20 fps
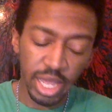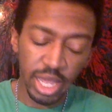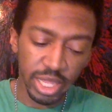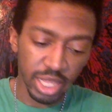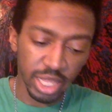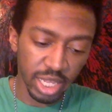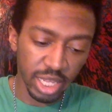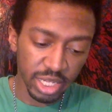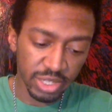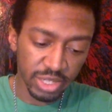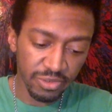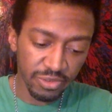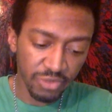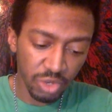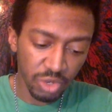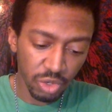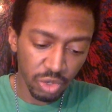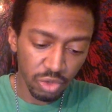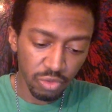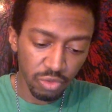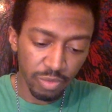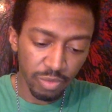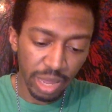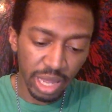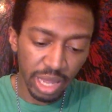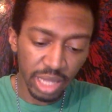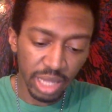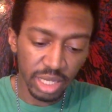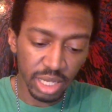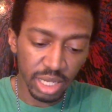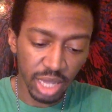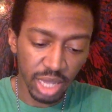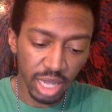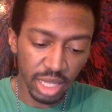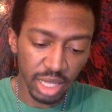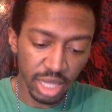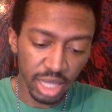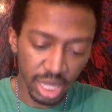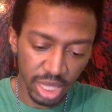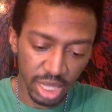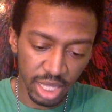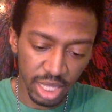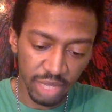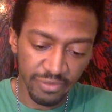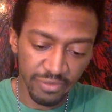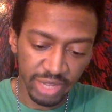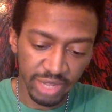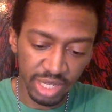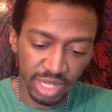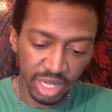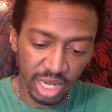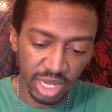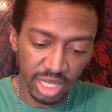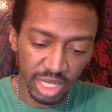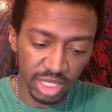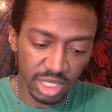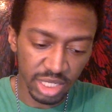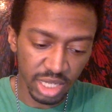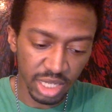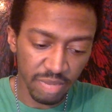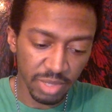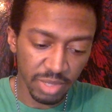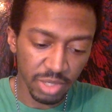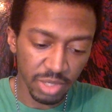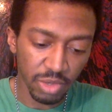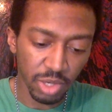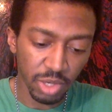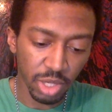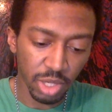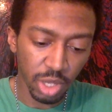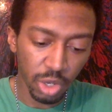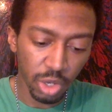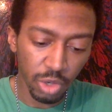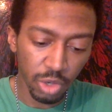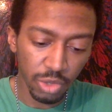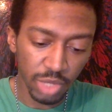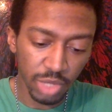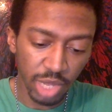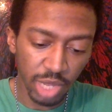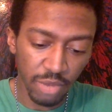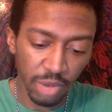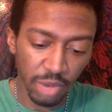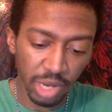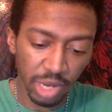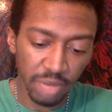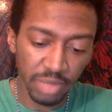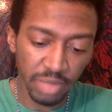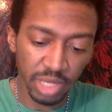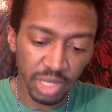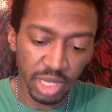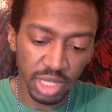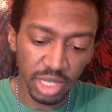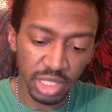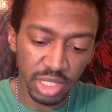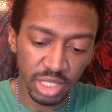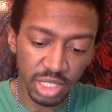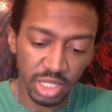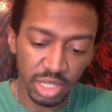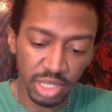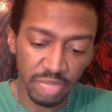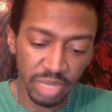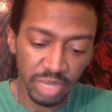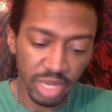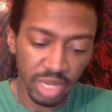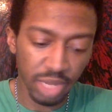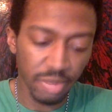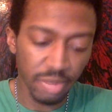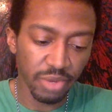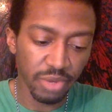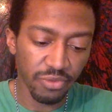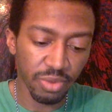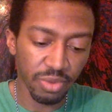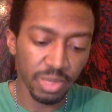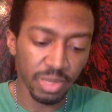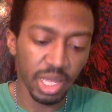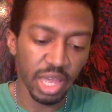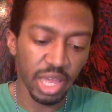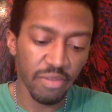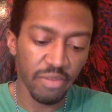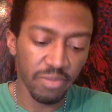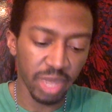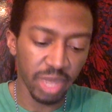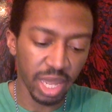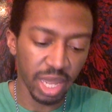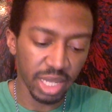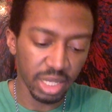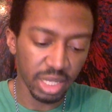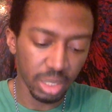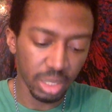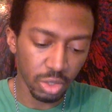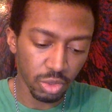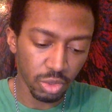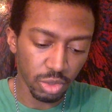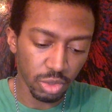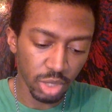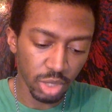the interview may indicate that the investigation is coming to a close and recommendations could be coming from the FBI soon.